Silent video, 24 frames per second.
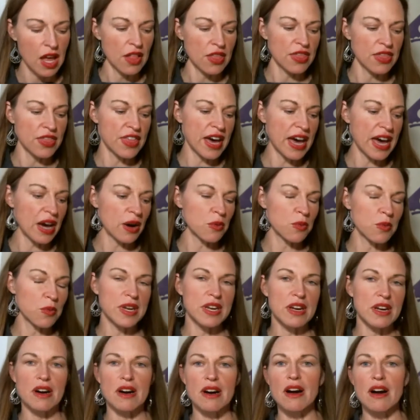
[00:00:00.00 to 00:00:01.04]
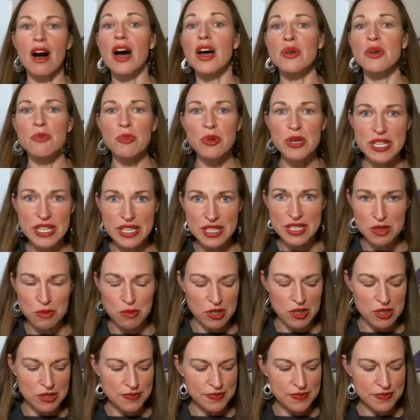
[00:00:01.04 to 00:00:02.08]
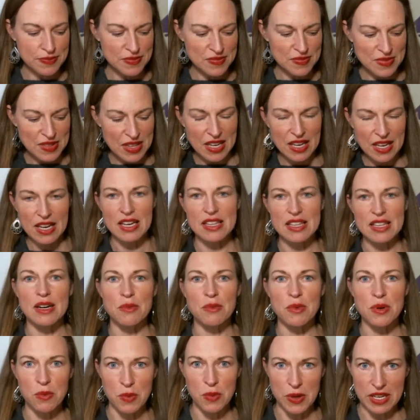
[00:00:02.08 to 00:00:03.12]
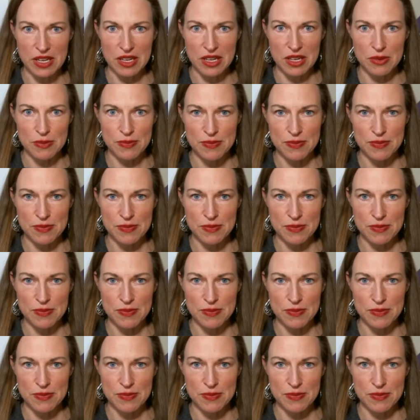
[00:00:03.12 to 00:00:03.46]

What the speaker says: that we are unpredictable, and that we're weak.